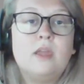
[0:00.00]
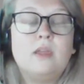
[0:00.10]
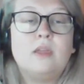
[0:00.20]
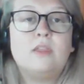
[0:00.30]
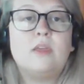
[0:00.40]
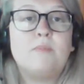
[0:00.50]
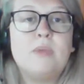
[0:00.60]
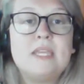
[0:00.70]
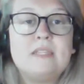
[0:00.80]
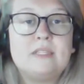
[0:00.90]
The
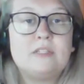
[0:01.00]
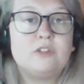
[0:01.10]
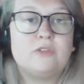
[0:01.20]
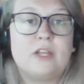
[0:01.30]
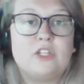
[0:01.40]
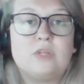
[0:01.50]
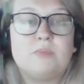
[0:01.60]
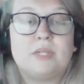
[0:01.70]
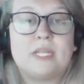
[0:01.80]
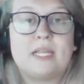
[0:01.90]
biggest intervention
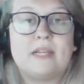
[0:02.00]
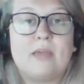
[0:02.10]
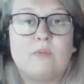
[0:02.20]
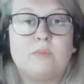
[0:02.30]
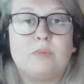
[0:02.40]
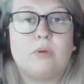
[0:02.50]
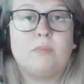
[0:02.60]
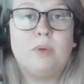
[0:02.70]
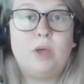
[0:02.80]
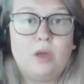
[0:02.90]
plan I would
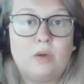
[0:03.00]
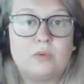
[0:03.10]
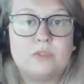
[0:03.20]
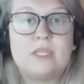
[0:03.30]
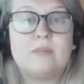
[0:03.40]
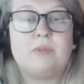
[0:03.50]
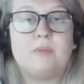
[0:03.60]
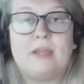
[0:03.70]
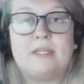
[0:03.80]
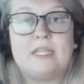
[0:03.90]
propose
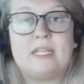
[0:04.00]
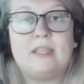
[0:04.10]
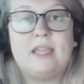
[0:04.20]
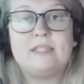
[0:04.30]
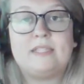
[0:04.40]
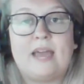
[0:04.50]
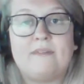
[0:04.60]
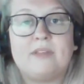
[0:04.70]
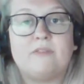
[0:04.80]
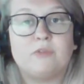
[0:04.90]
implementing is having
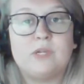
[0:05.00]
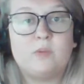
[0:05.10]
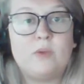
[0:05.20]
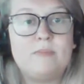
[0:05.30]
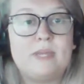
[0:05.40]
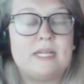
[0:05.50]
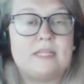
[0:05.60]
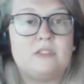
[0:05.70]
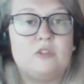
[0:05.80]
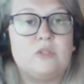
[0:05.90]
frequent meetings
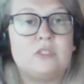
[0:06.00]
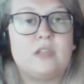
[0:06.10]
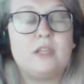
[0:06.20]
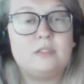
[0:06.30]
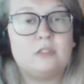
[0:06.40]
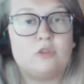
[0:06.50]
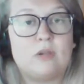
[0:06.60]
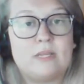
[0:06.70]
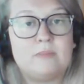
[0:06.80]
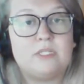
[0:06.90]
to discuss the
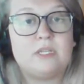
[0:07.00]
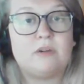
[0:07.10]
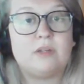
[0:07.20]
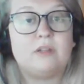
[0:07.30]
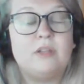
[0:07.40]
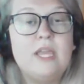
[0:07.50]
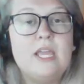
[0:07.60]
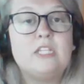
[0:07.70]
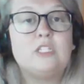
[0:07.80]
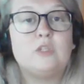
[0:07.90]
training material
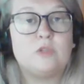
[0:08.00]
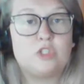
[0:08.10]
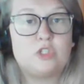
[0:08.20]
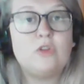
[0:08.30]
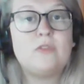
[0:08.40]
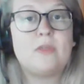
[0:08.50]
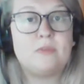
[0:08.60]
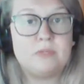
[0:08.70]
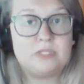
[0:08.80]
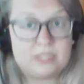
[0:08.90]
to ensure that the
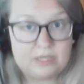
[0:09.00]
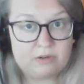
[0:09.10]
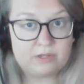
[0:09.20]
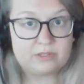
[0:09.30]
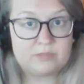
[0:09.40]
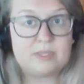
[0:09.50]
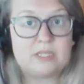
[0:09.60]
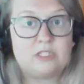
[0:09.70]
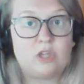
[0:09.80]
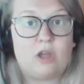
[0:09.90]
material is being
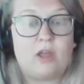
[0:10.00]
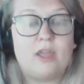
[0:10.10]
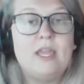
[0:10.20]
taught